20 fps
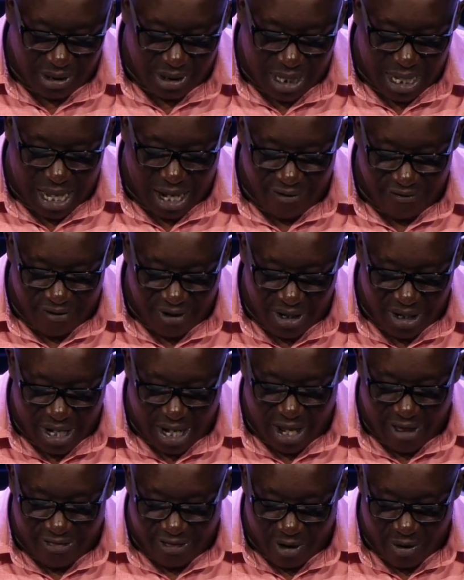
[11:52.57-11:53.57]
life and
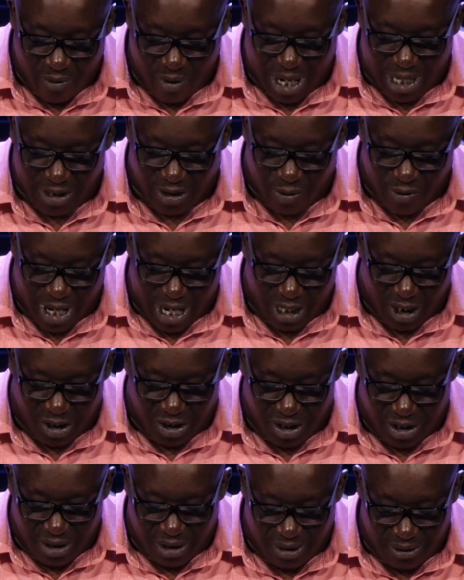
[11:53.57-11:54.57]
death and
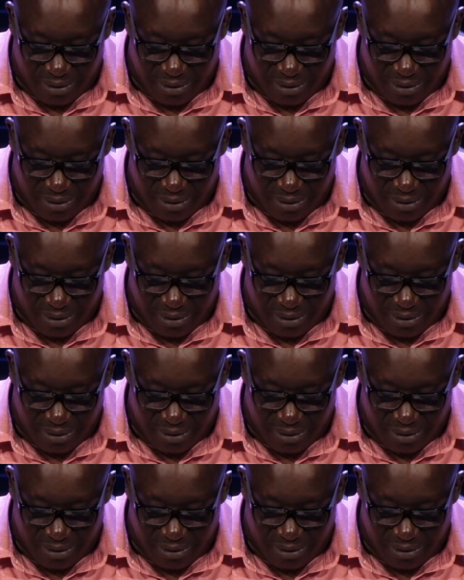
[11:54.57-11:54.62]
resurrection,